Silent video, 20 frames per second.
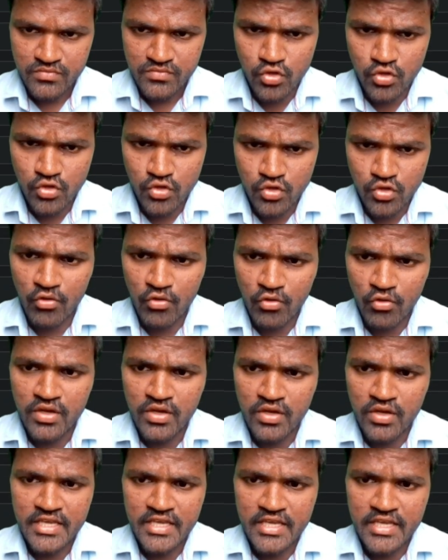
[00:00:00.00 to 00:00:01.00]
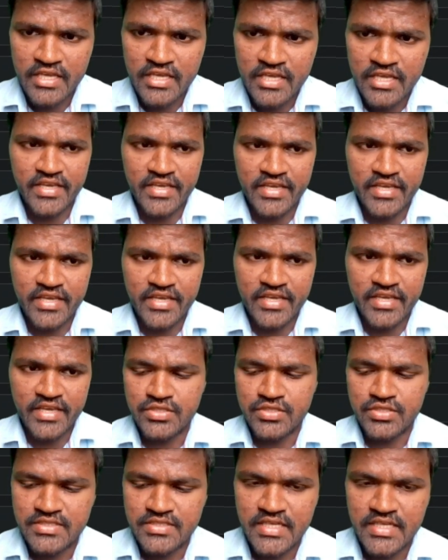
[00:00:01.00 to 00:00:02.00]
So now if I
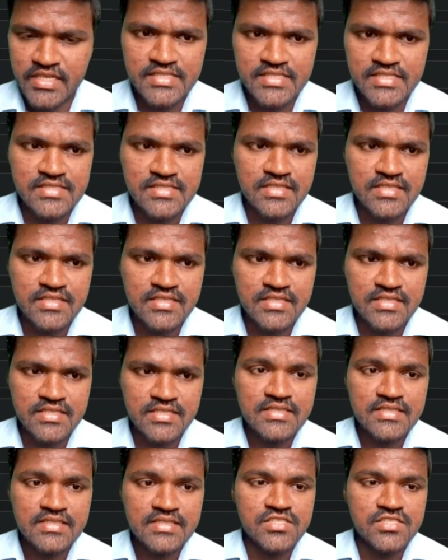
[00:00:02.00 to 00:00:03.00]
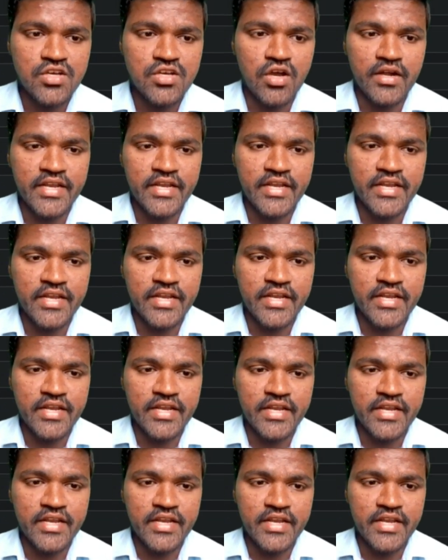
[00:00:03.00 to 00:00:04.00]
execute this, this is got
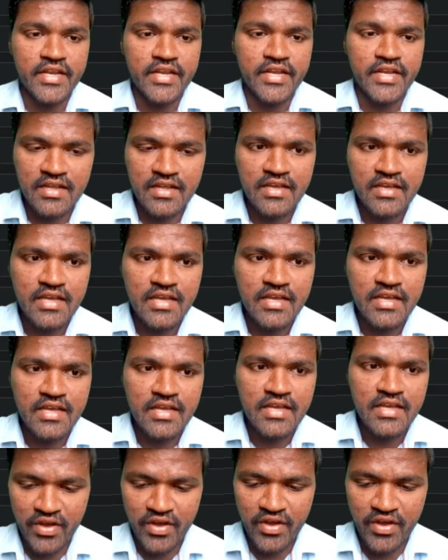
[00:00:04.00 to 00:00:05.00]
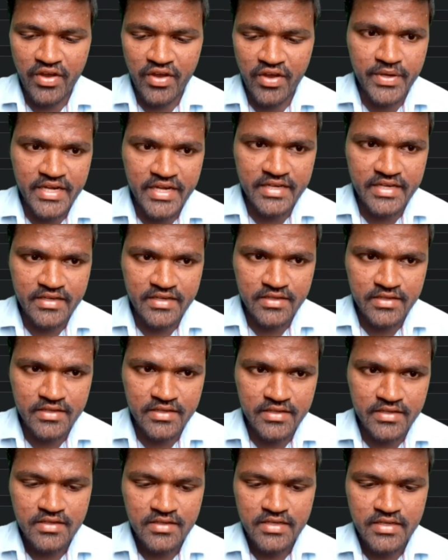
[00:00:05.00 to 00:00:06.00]
executed, and if I print
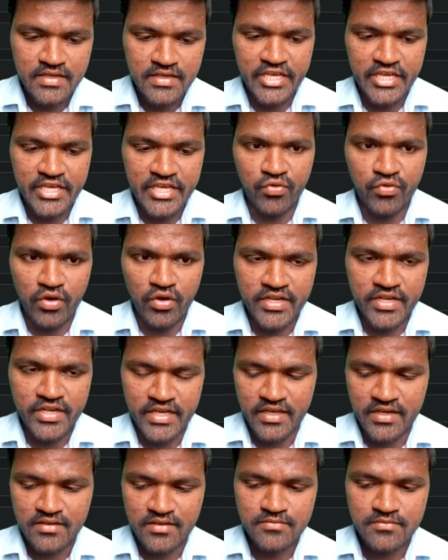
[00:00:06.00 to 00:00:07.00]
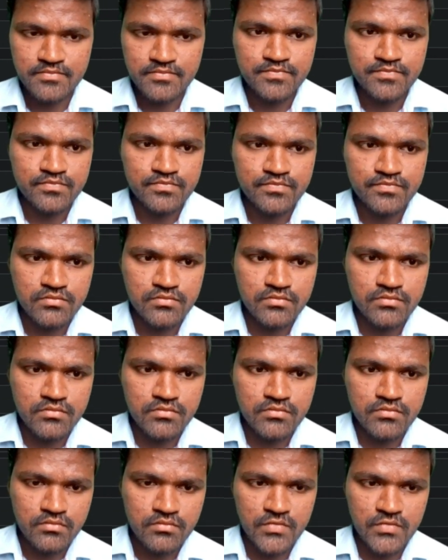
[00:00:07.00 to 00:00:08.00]
D4 here,
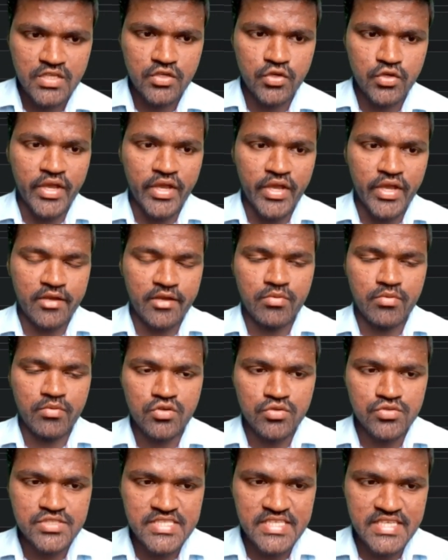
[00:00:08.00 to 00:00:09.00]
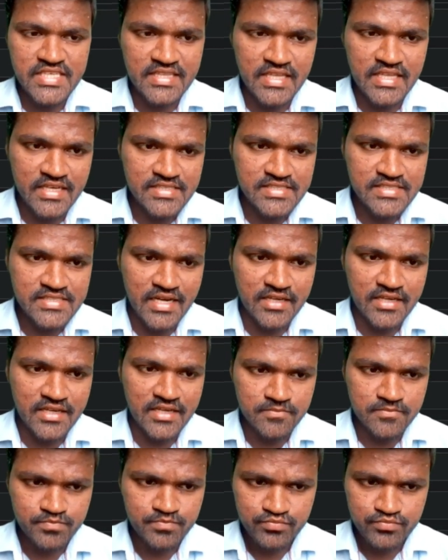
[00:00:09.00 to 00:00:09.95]
you can able to see the result.